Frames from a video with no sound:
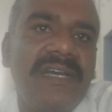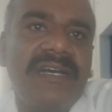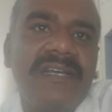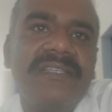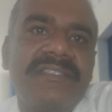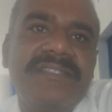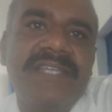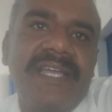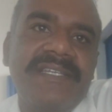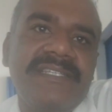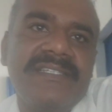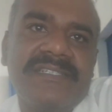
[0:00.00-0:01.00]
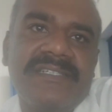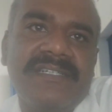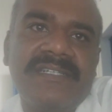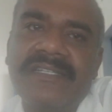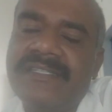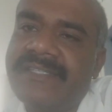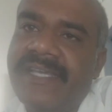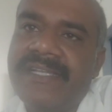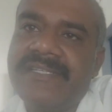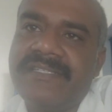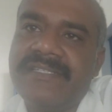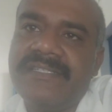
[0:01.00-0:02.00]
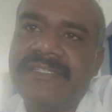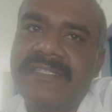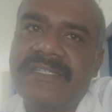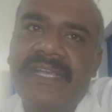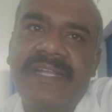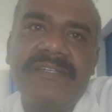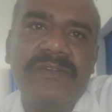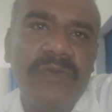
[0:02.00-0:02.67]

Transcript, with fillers: uh, stating that uh, it